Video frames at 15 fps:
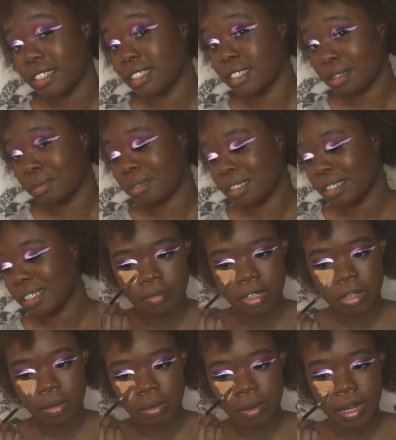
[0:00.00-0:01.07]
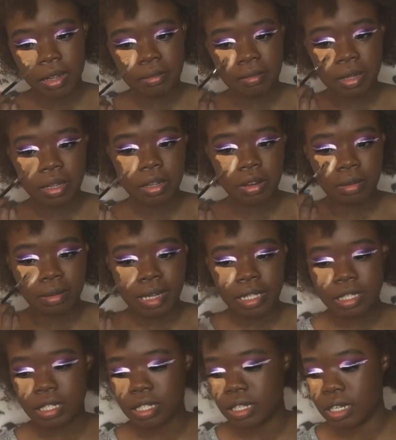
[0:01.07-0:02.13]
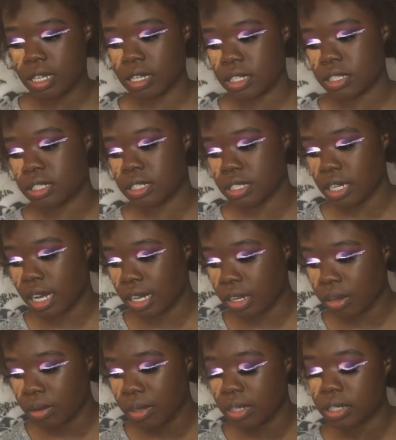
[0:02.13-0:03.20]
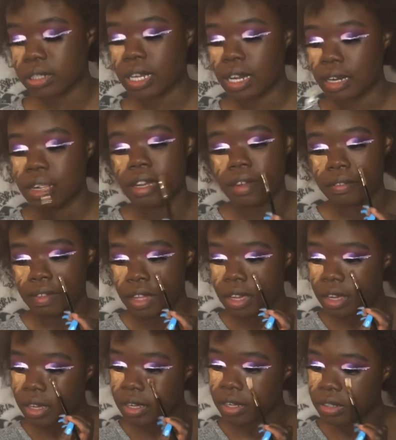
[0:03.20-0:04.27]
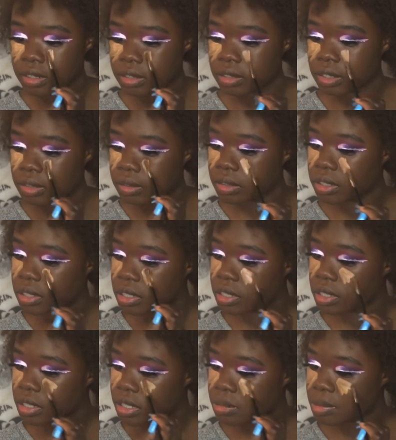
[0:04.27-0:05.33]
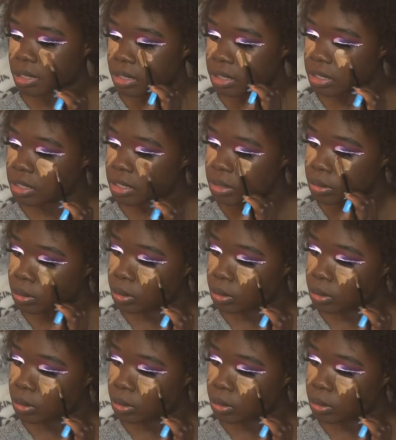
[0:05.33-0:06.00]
This is what it look white, but on my skin it looks yellow, and I love that undertone because my skin is